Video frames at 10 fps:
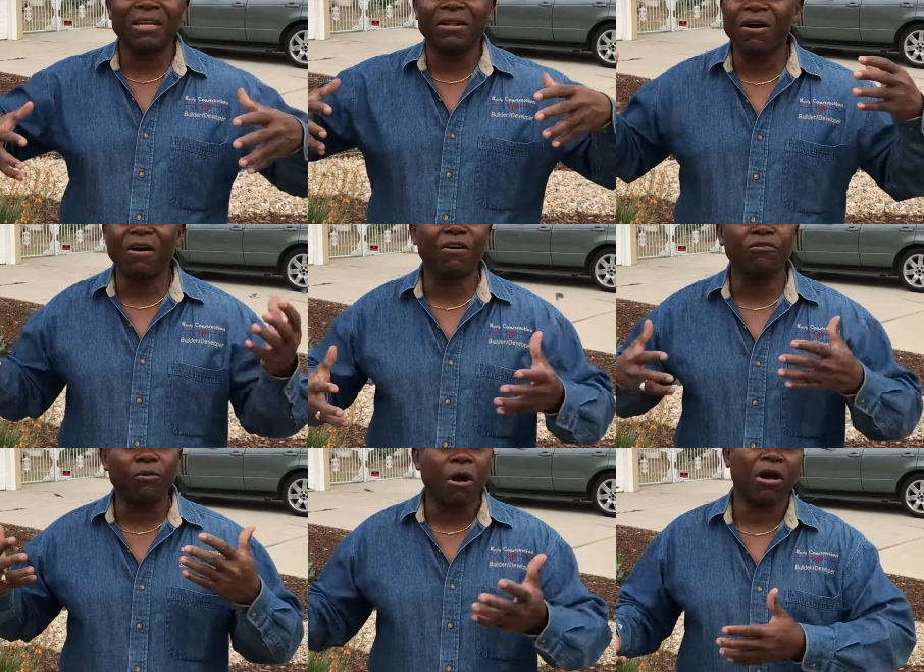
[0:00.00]
a lot
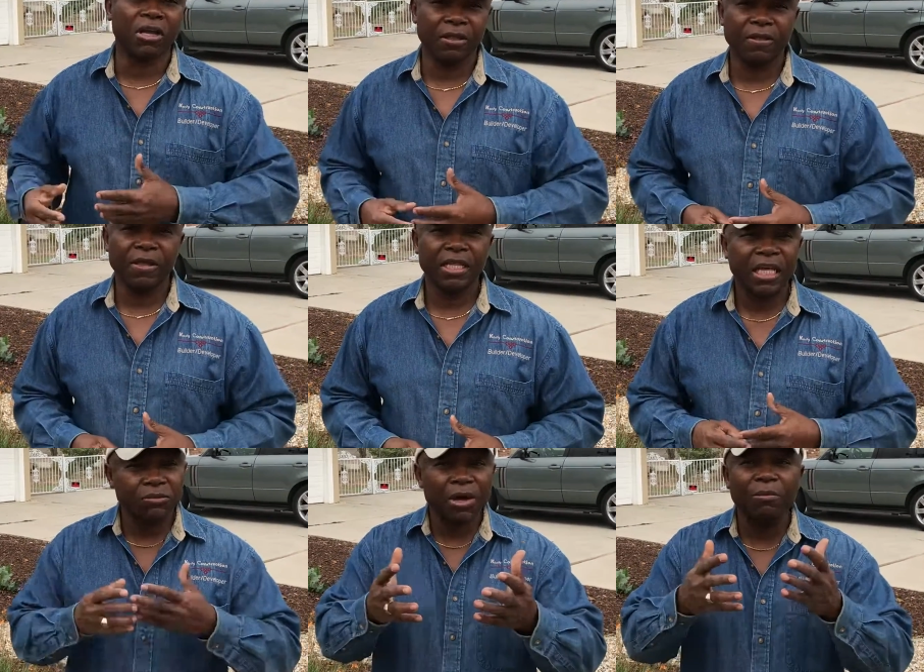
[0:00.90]
of work.
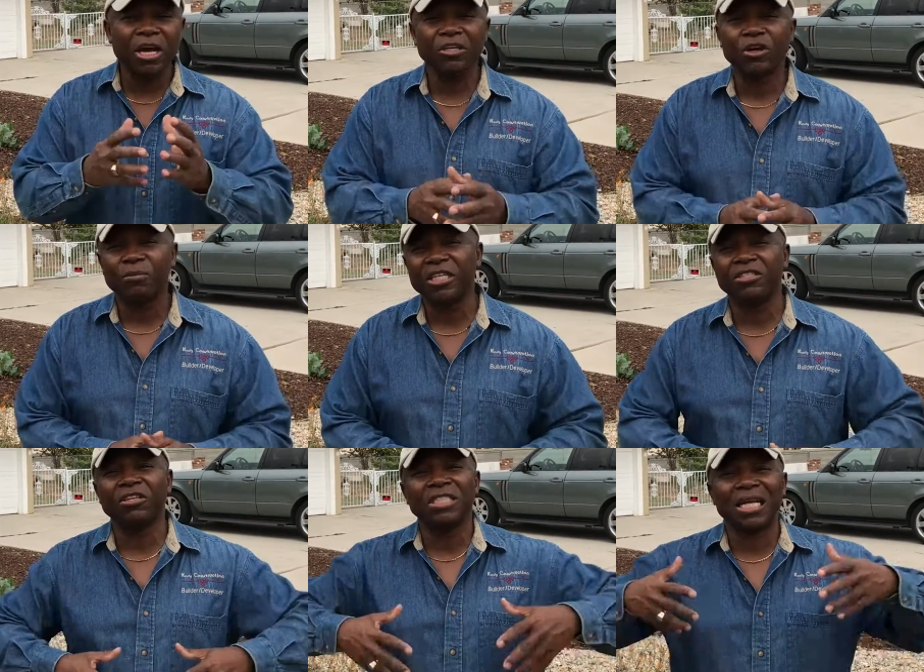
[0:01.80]
That's why mortgage companies
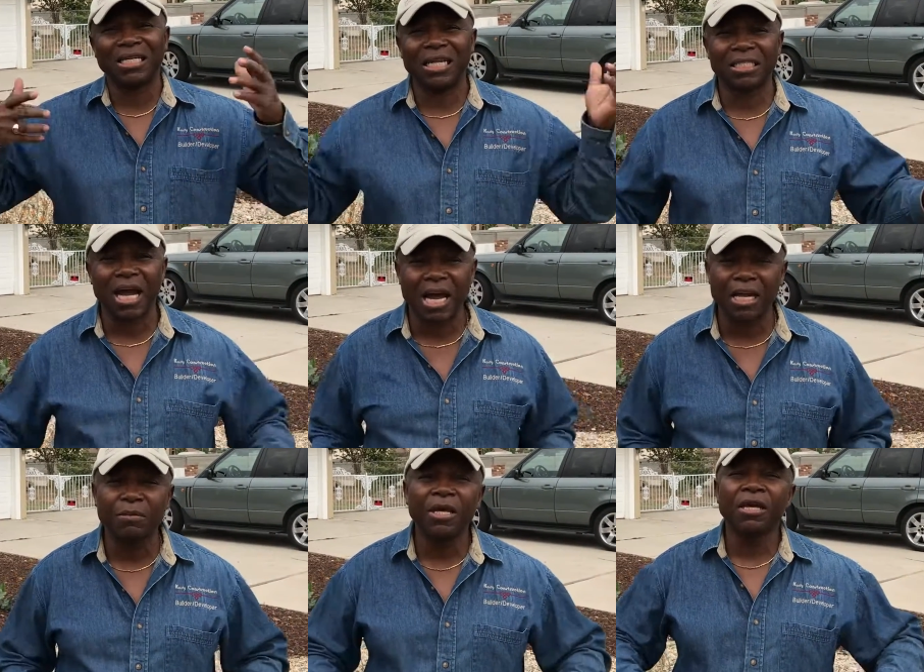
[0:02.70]
just take their
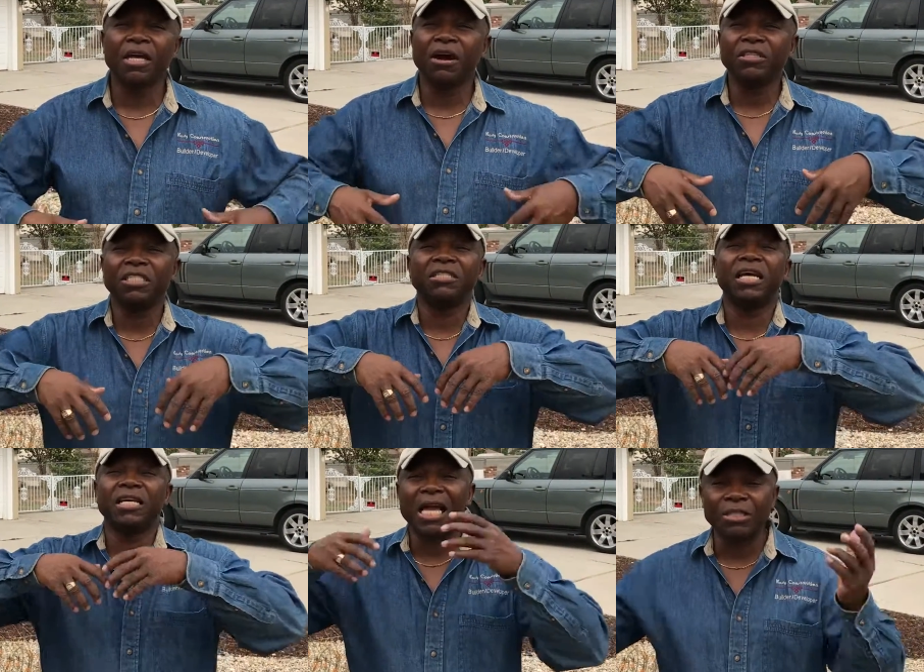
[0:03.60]
time until
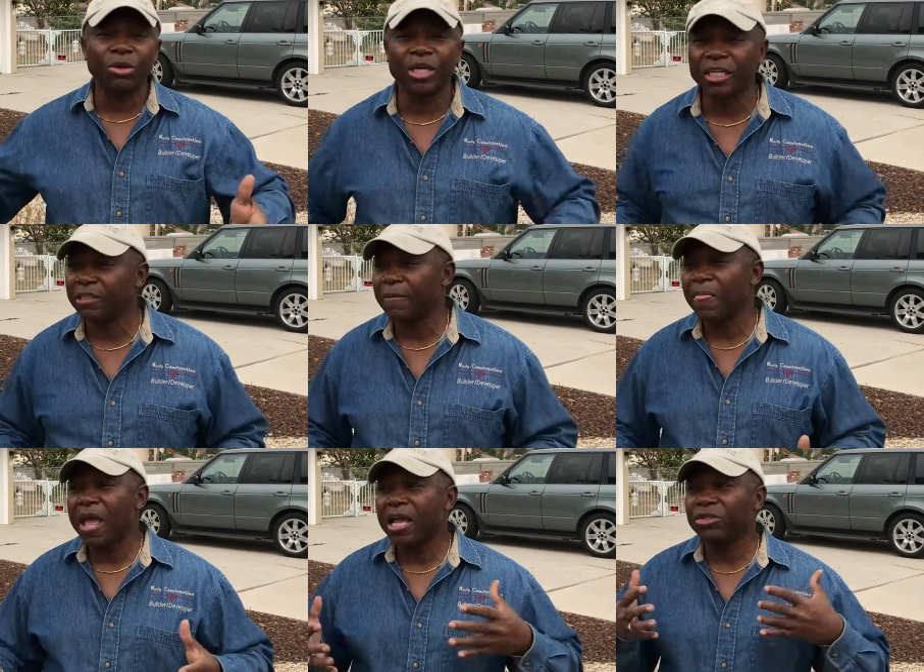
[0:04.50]
they get to it.
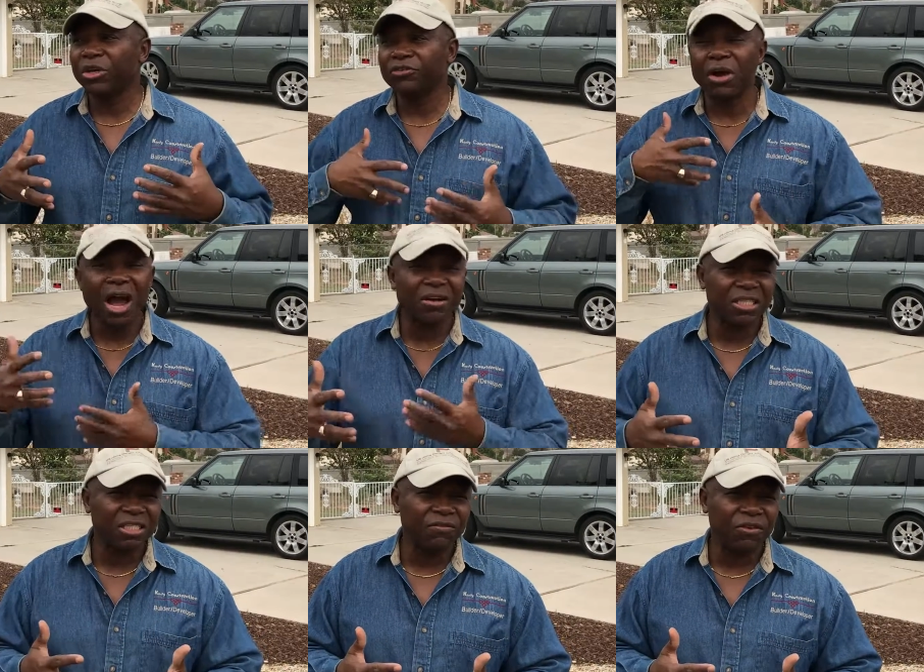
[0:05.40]
And so if your
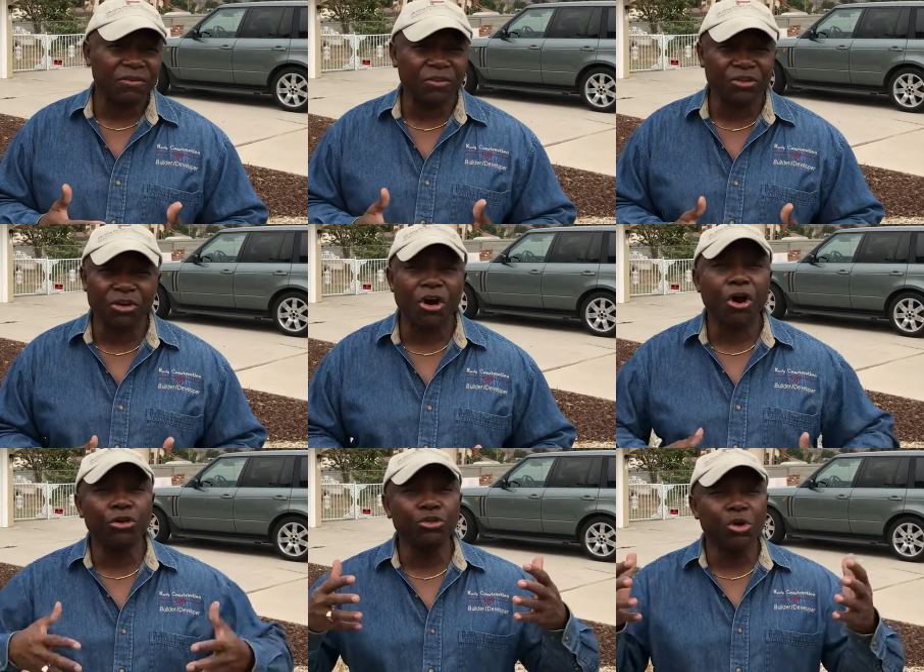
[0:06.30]
house is in foreclosure,
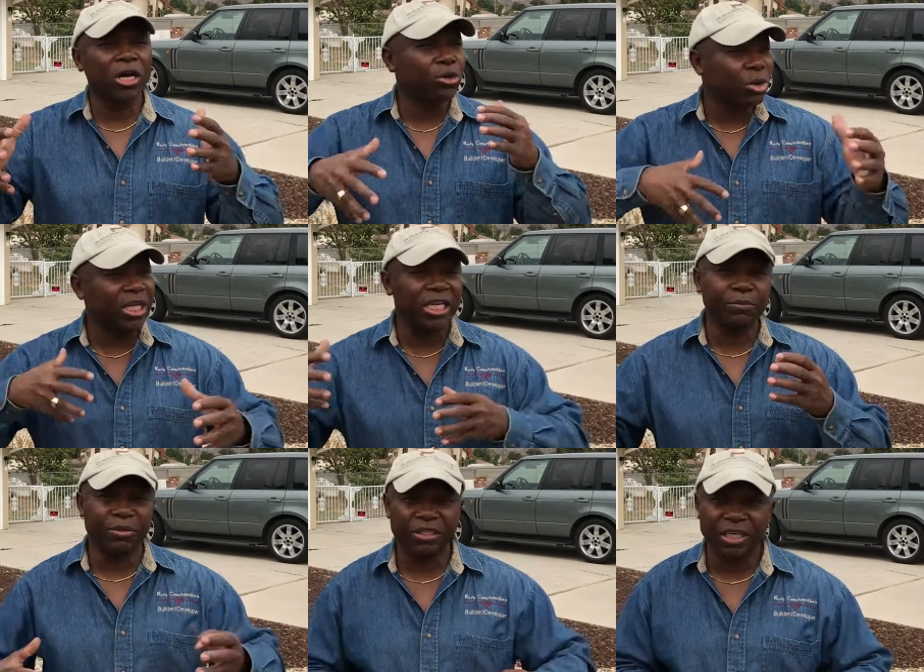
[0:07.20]
or you are doing
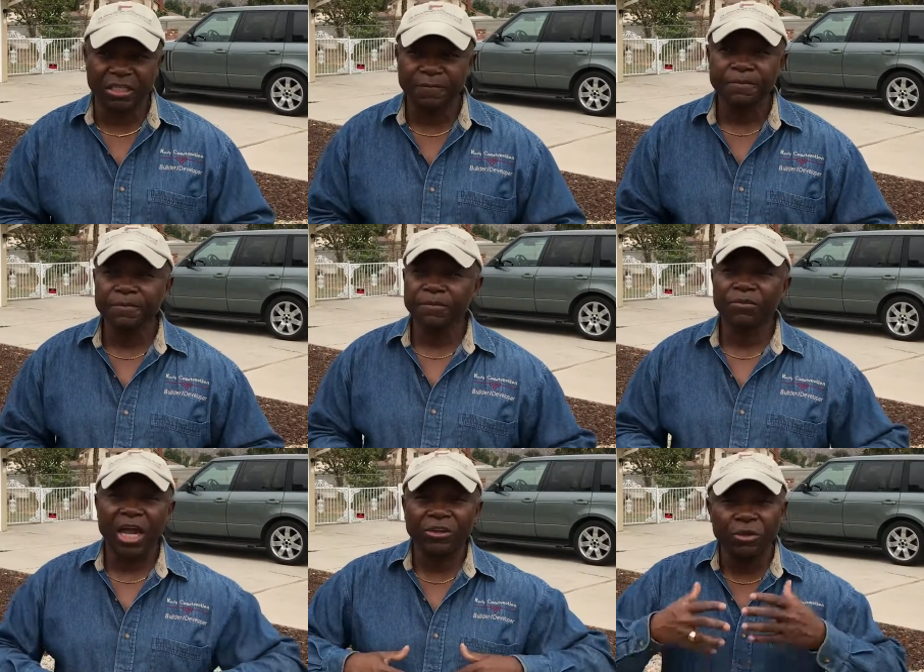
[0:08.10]
this business
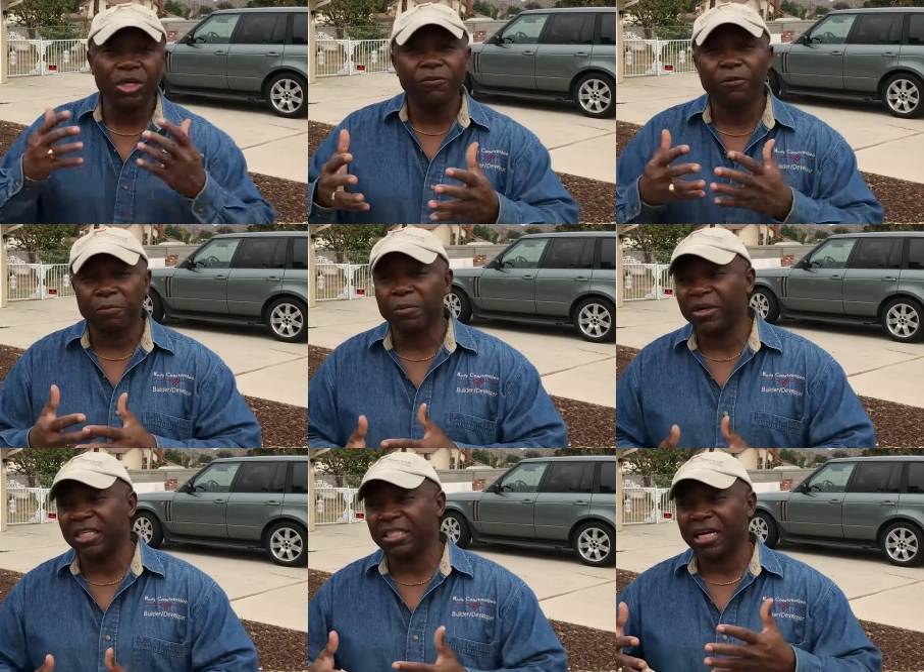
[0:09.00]
and you're looking for
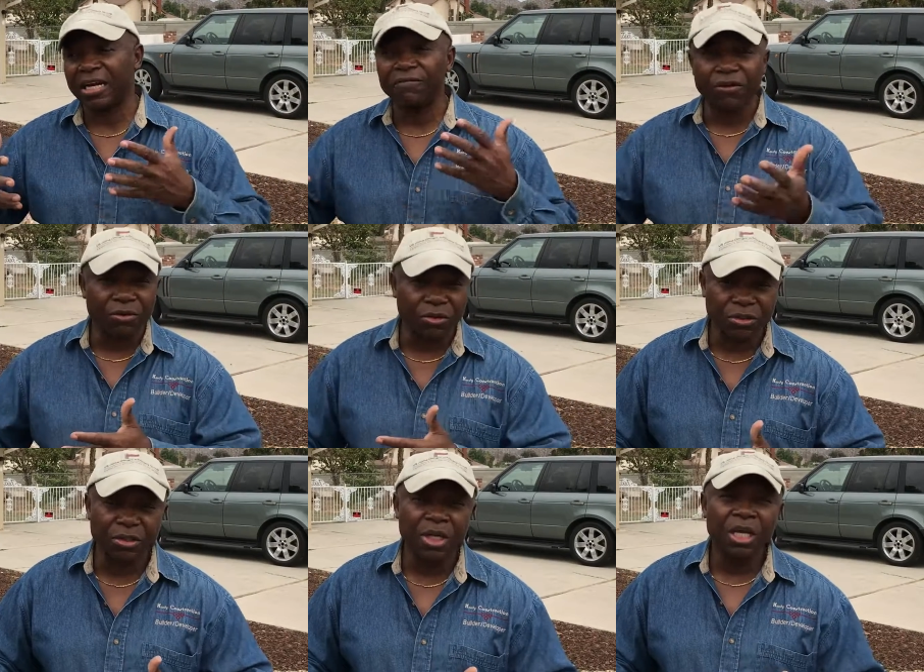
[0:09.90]
properties that are in
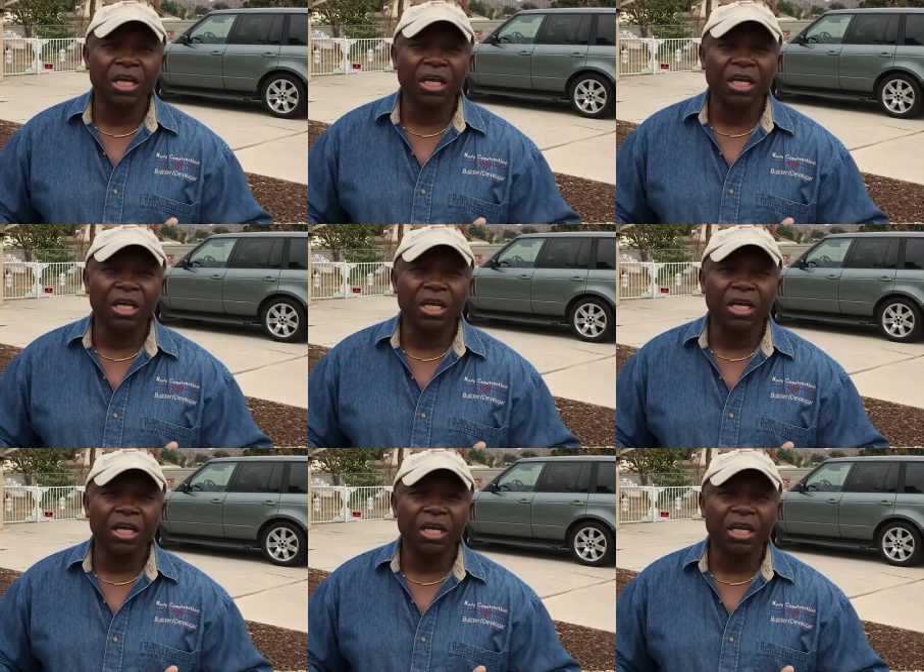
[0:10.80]
foreclosure,